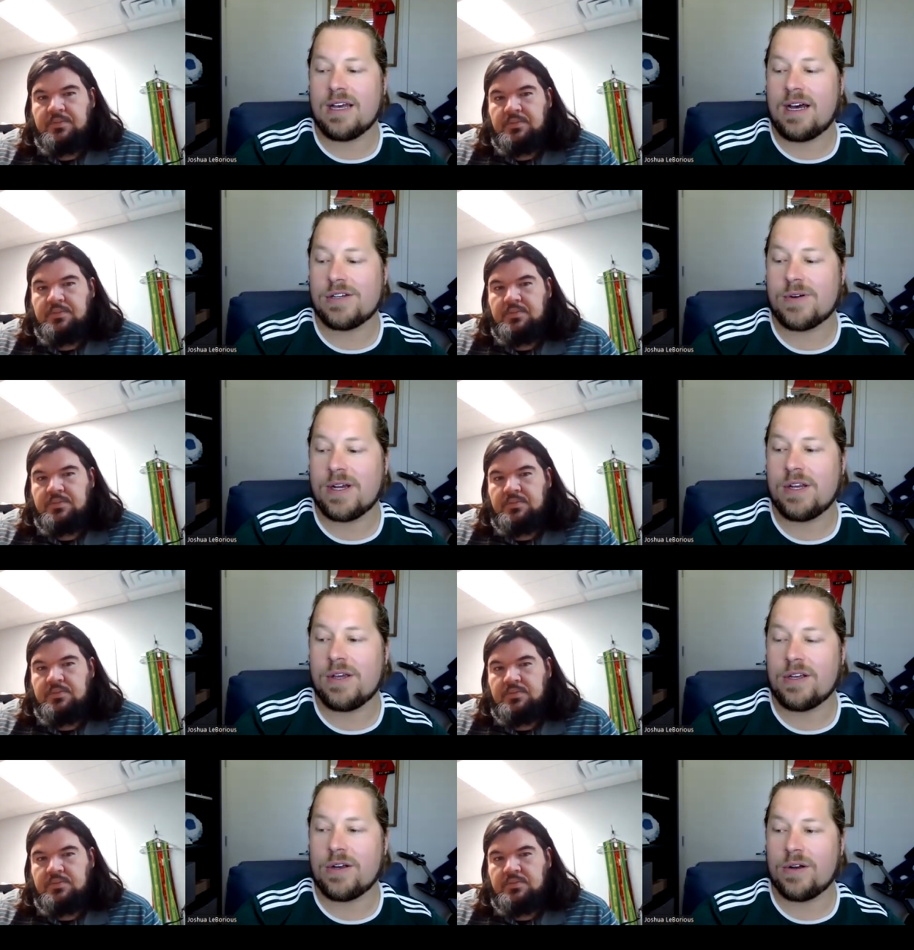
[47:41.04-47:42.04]
Speaker 1: God trying
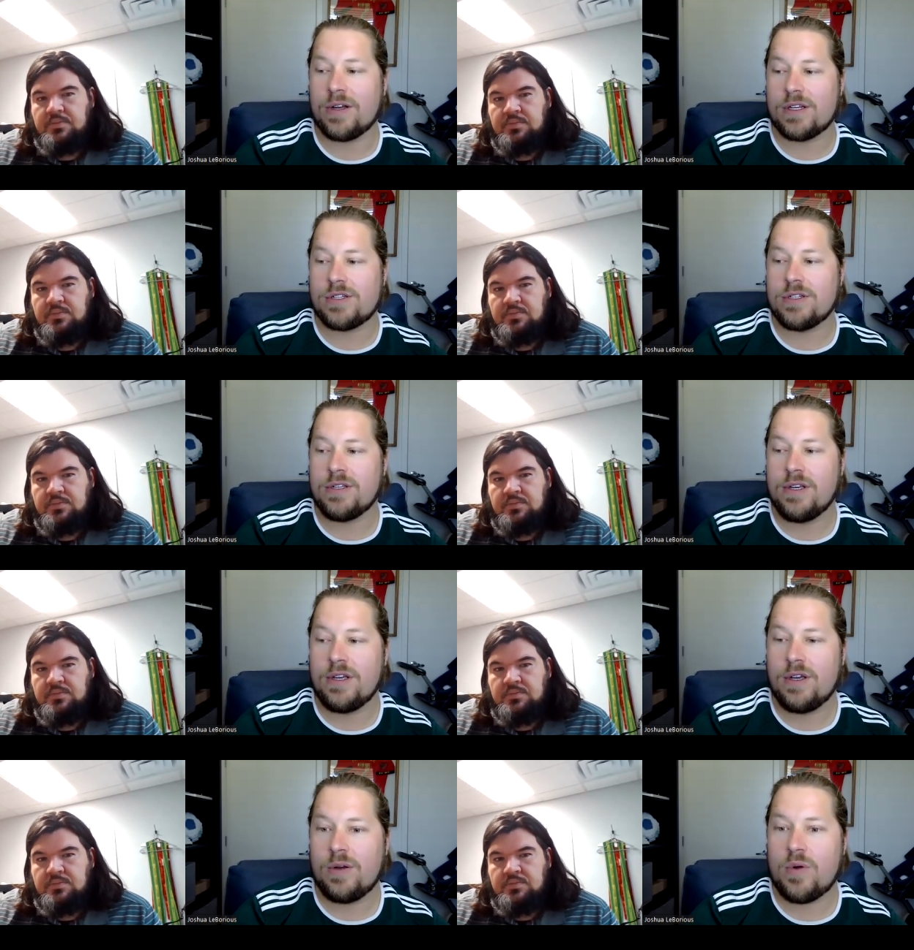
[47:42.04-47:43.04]
to encourage
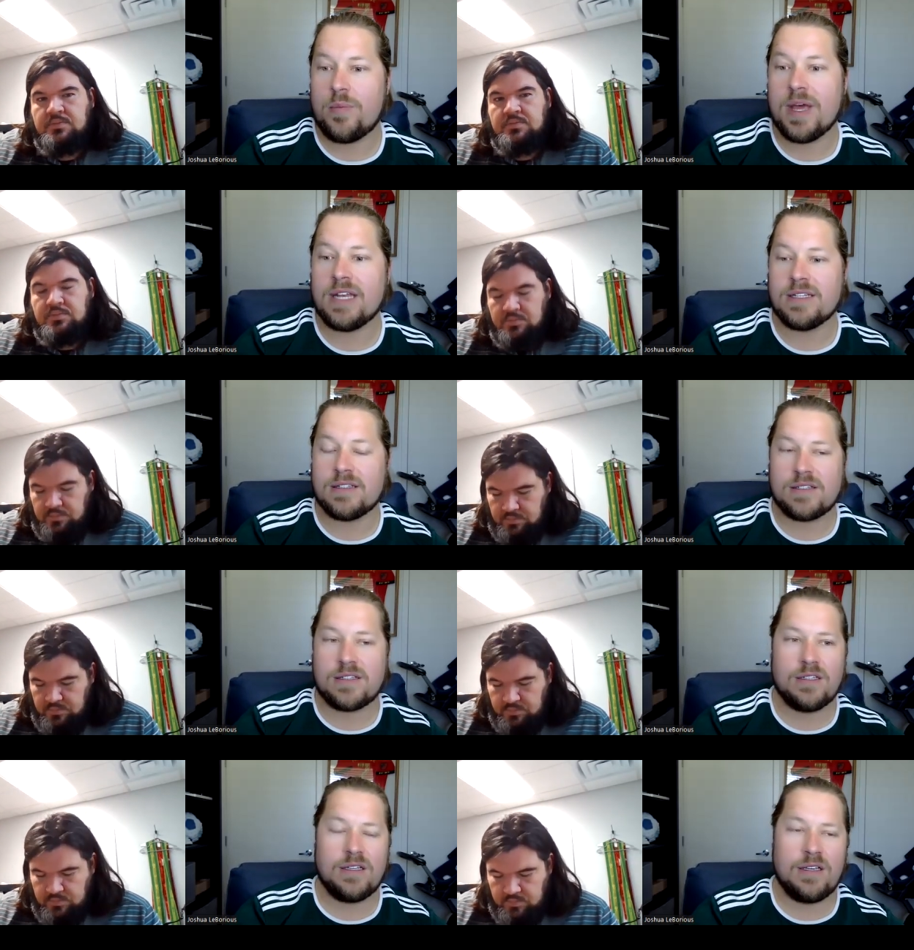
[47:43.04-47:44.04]

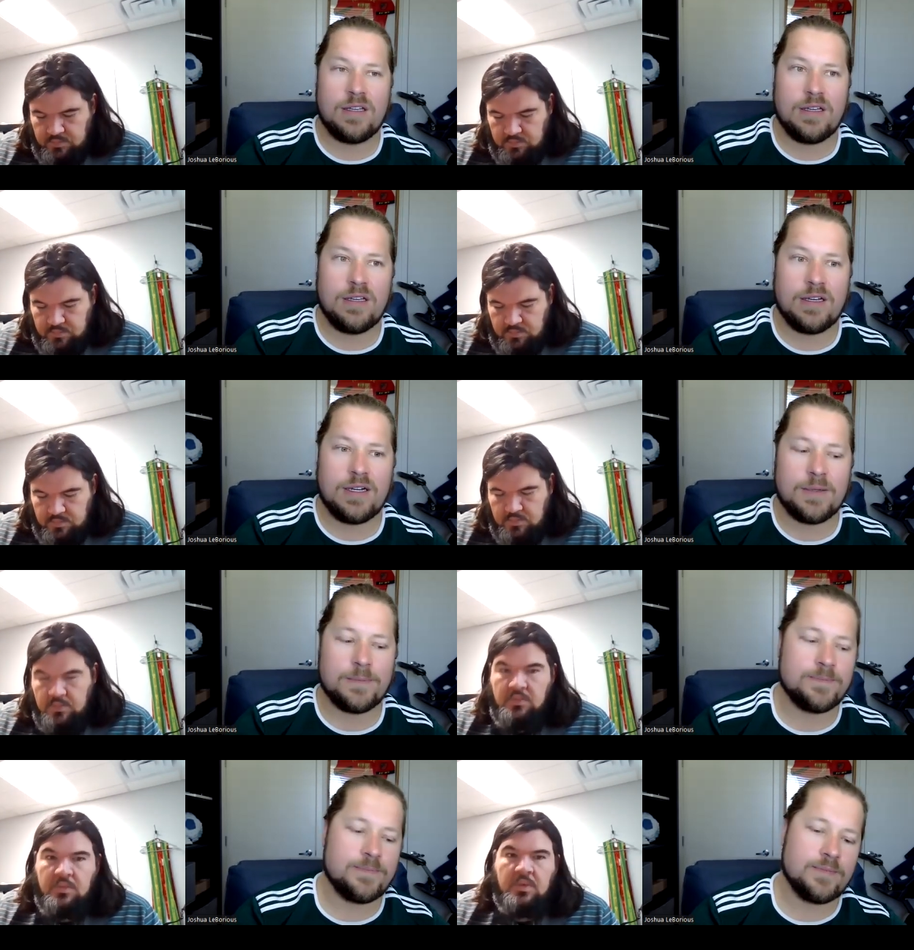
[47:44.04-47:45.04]
repentance
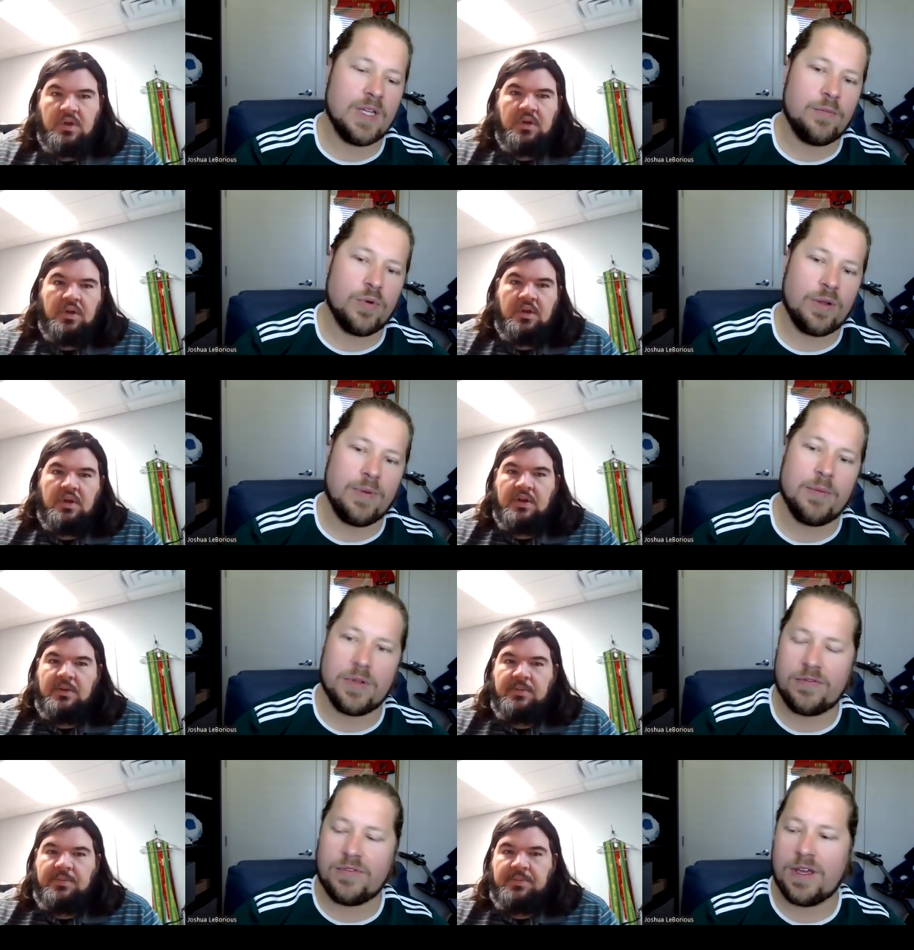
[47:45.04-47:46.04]
um, and bring
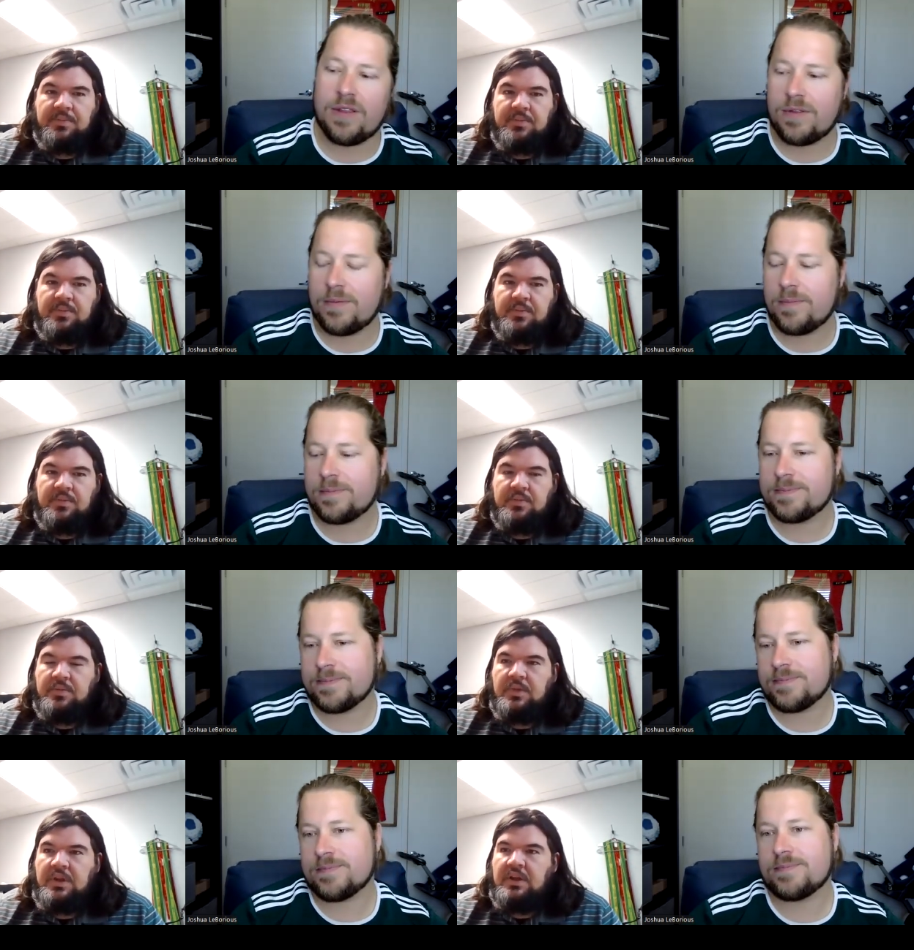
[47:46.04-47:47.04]
people to faith.
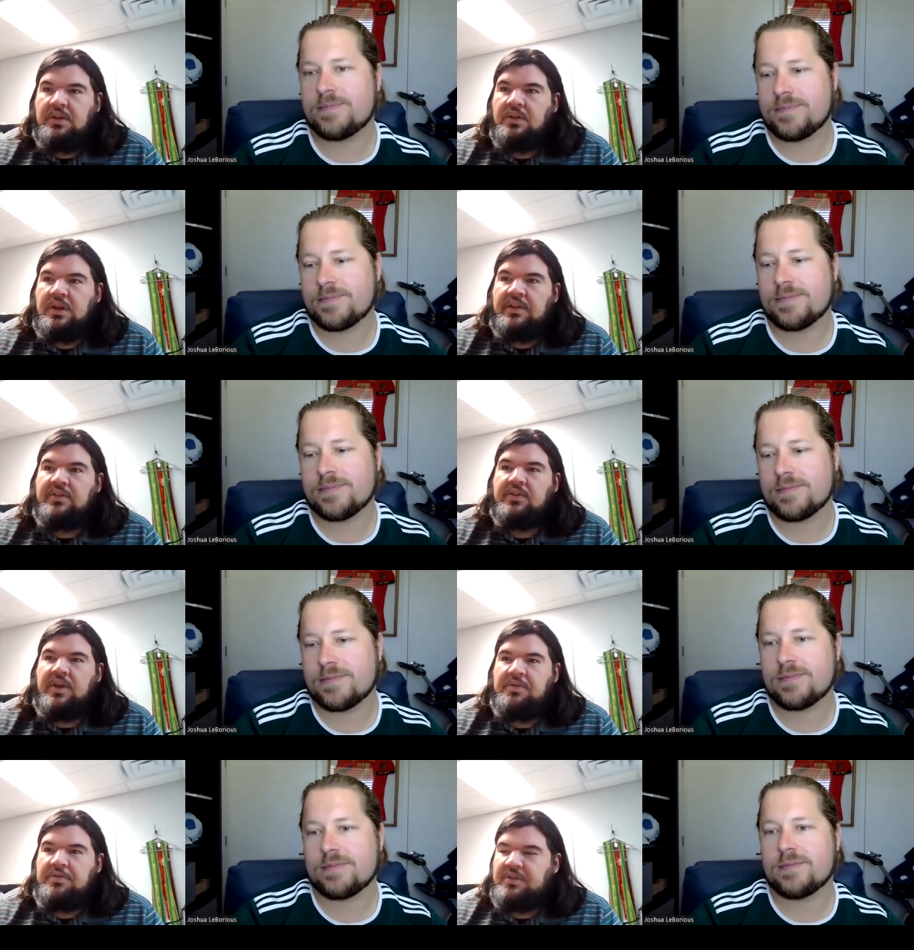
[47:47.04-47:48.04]
Speaker 2: Yeah. It's
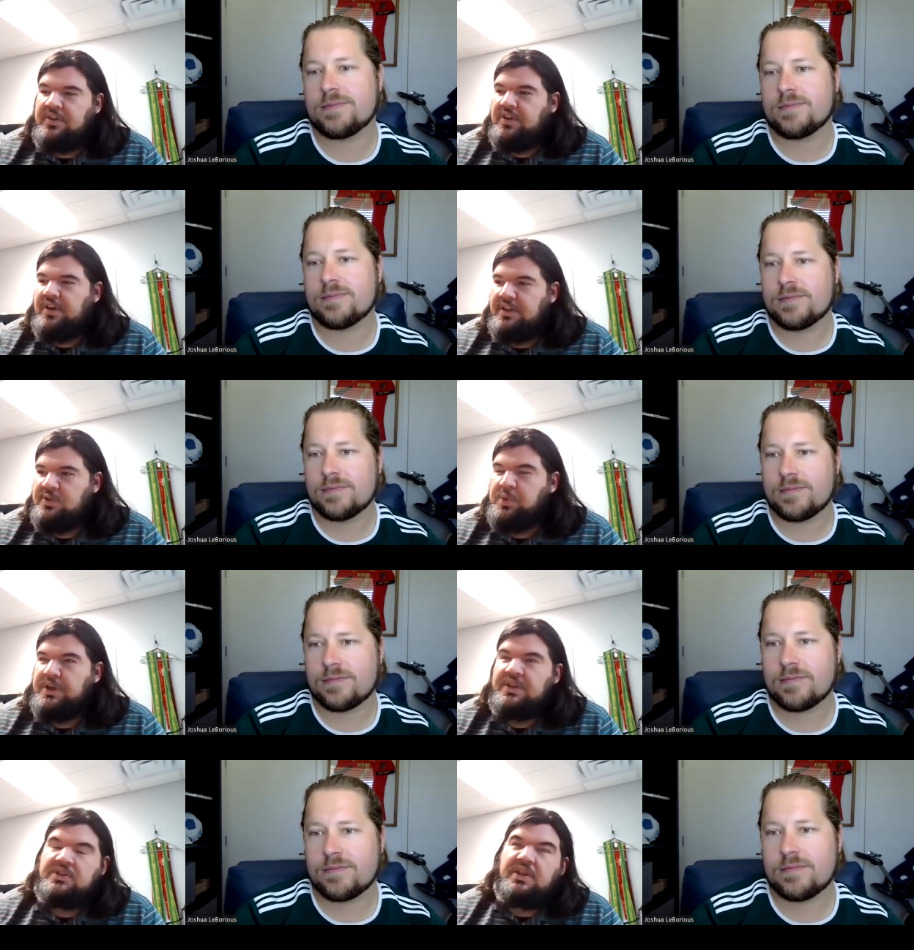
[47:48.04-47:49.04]
safe to share this
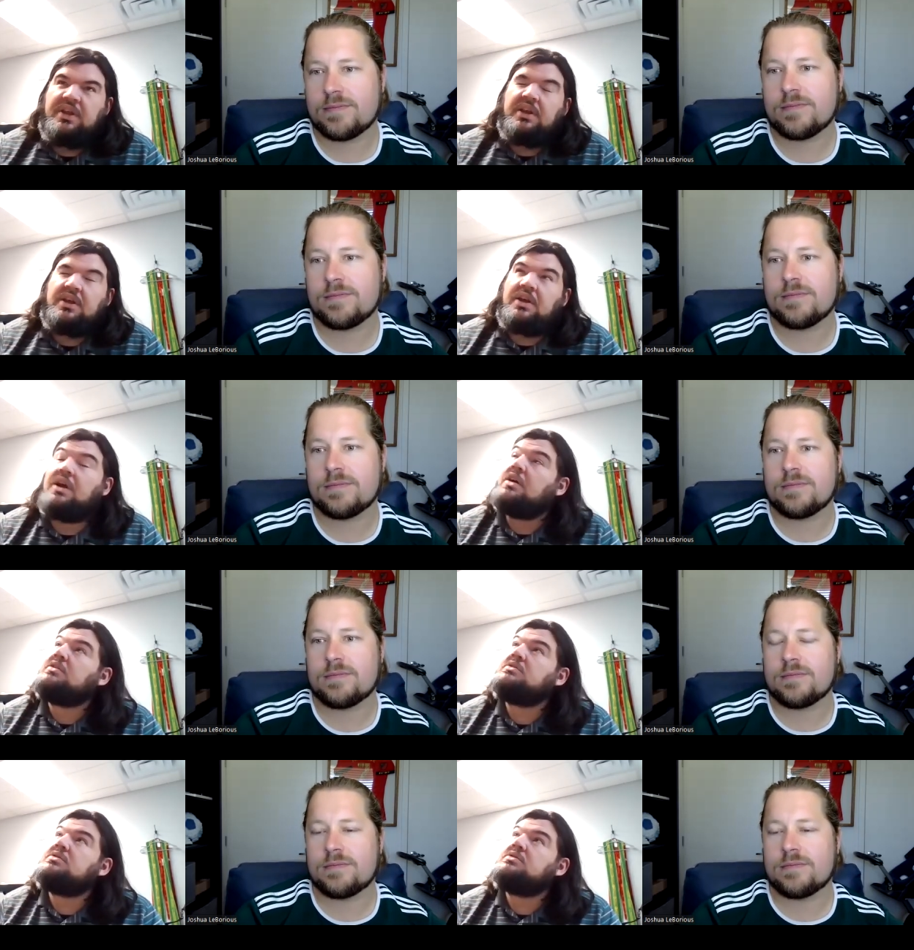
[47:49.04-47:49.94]
because the, uh,